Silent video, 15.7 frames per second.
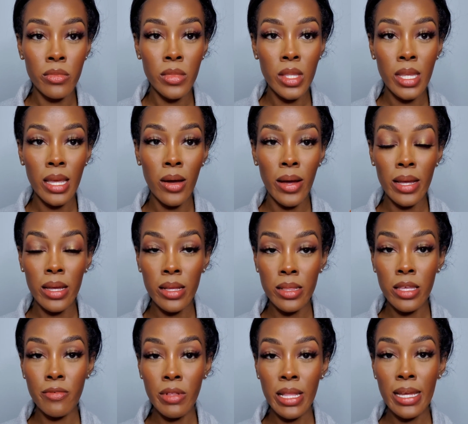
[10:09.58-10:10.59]
Now I could
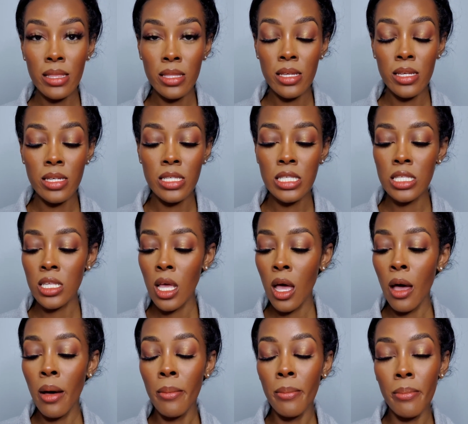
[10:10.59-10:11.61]
leave it like this,
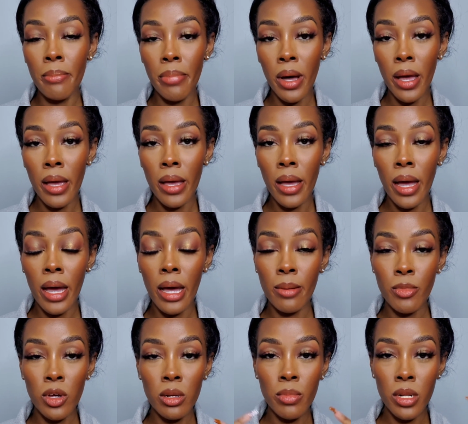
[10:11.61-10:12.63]
but I'm
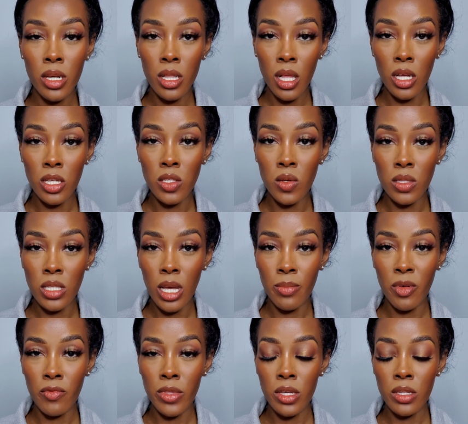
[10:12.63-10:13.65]
going to put a gloss on top
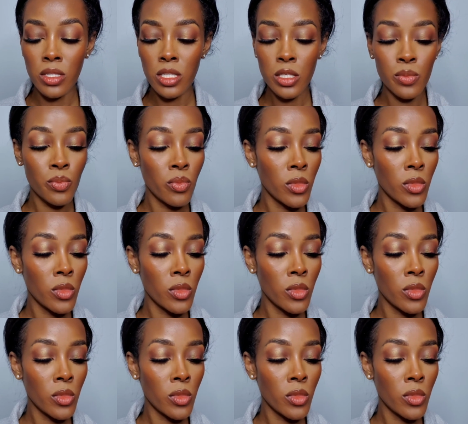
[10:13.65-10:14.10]
of this.